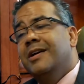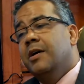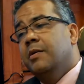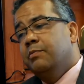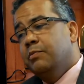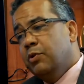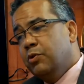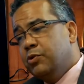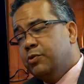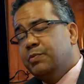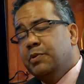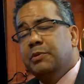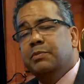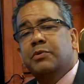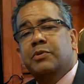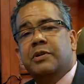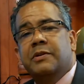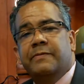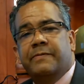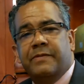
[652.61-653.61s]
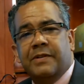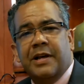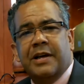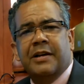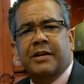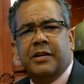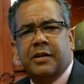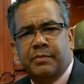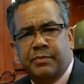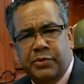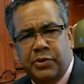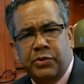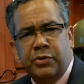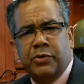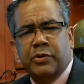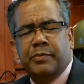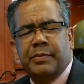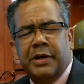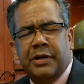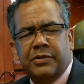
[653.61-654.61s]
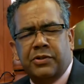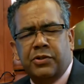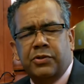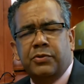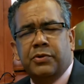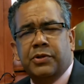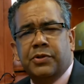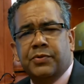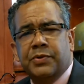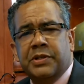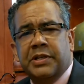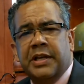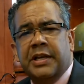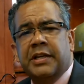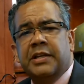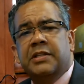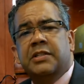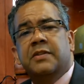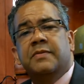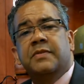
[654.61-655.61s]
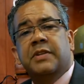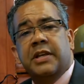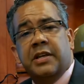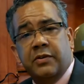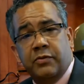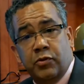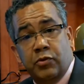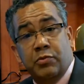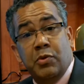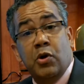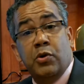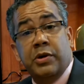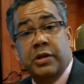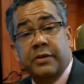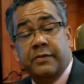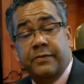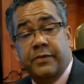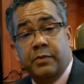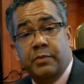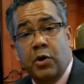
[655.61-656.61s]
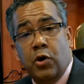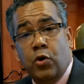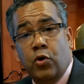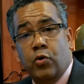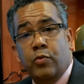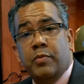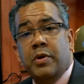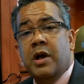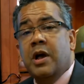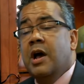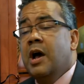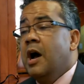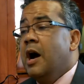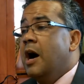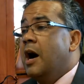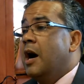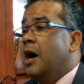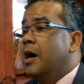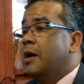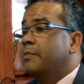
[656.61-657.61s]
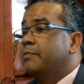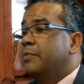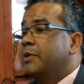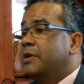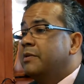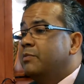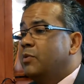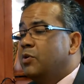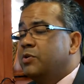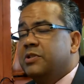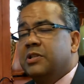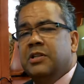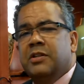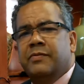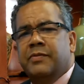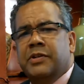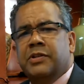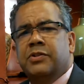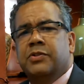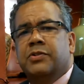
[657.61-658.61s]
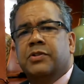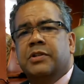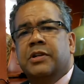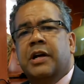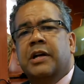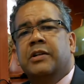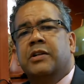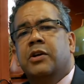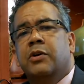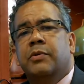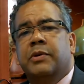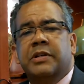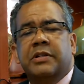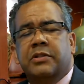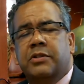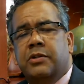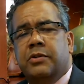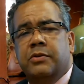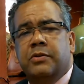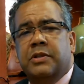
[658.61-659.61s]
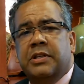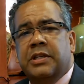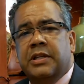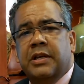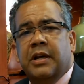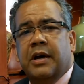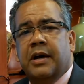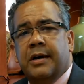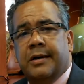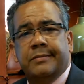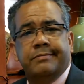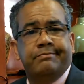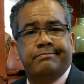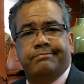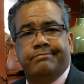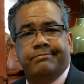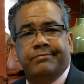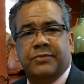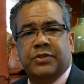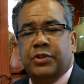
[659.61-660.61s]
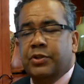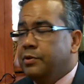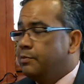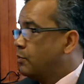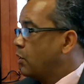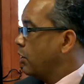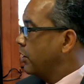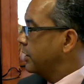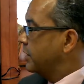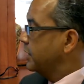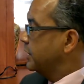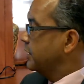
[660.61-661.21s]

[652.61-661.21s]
Most people can fly a computer about 2 or 3 days if they can remote in from home, but most individuals are not going to the market,